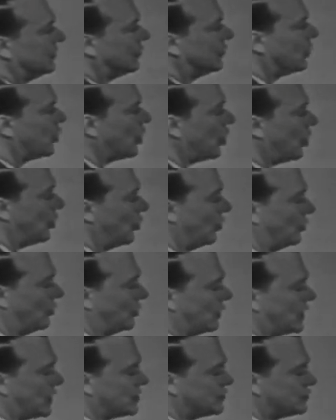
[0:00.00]
to go,
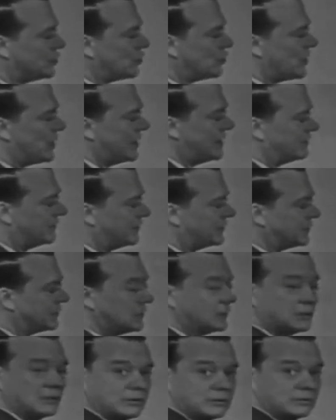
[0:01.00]
to weep,
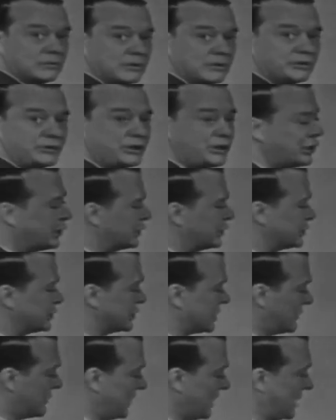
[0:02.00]
with the tears
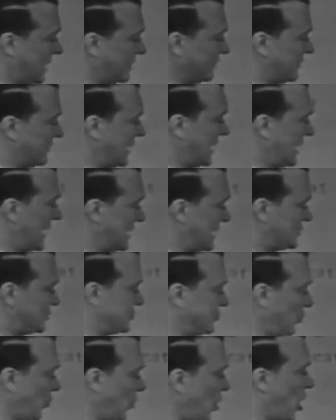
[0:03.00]
coming out of the eyes,
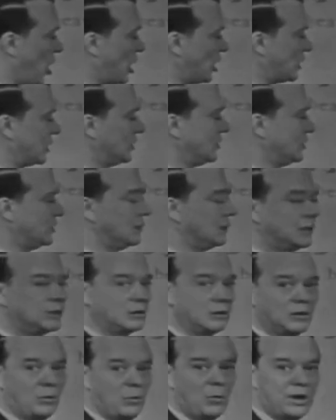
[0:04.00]
to walk,
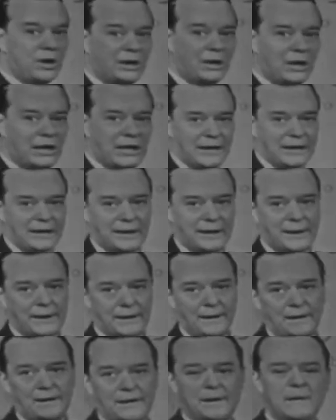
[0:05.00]
one leg.
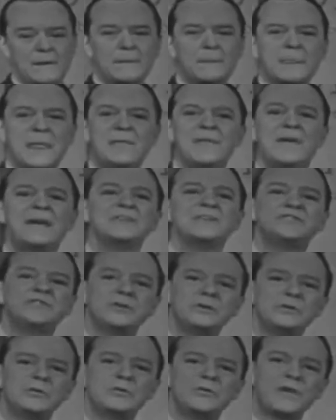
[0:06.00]
And then,
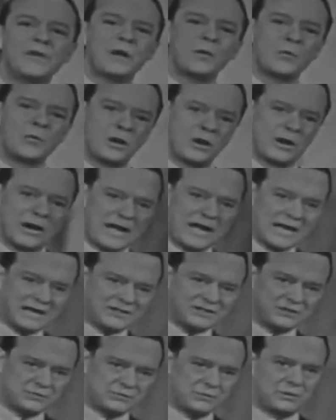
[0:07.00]
too, there were
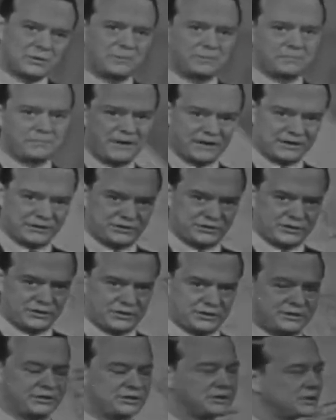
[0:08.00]
actual
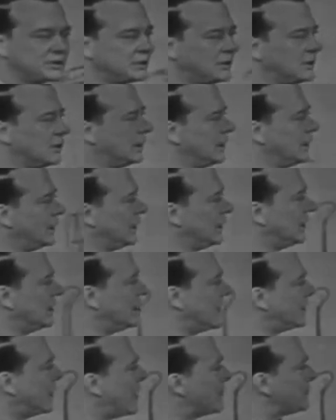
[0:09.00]
pictures
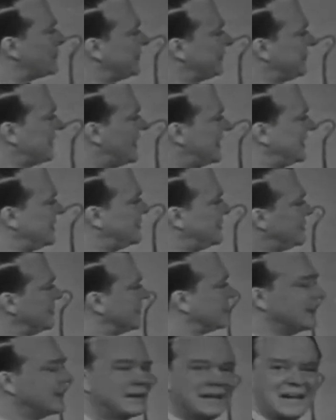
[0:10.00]
that represented
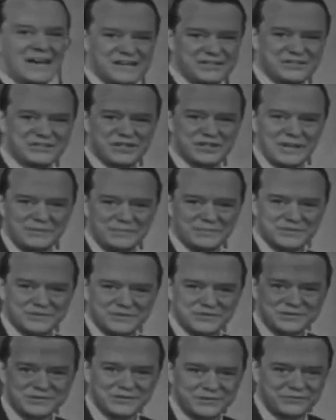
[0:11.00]
concepts,
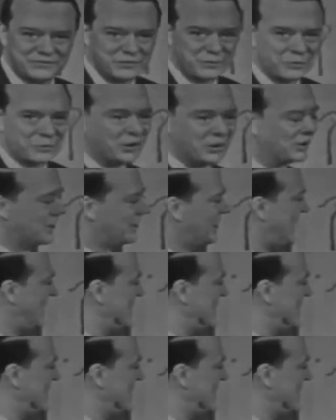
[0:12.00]
if you will, or